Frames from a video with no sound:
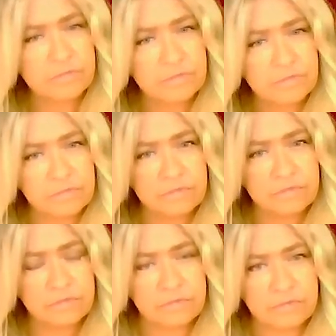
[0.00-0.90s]

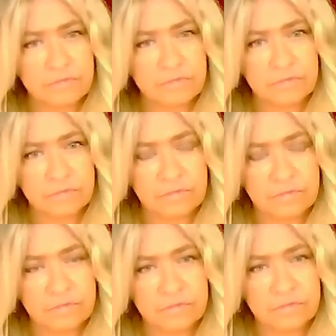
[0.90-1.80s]

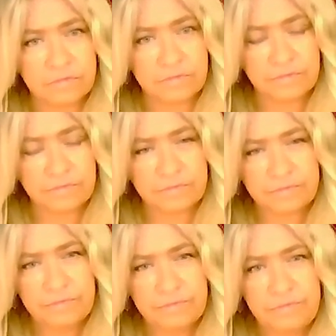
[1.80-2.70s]

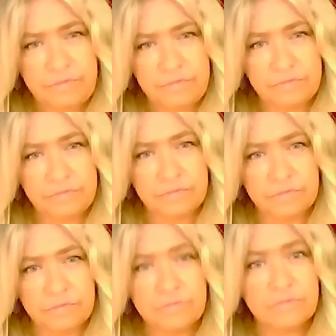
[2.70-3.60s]

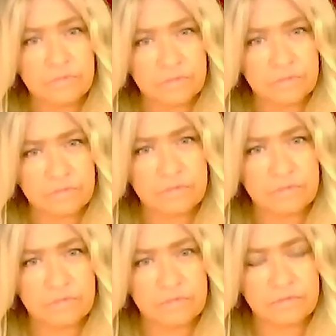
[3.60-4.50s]

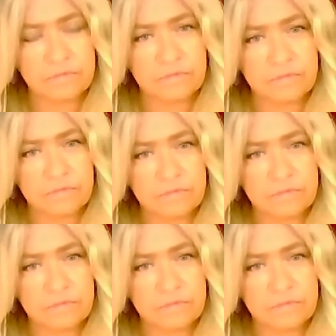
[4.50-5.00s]
(not speaking)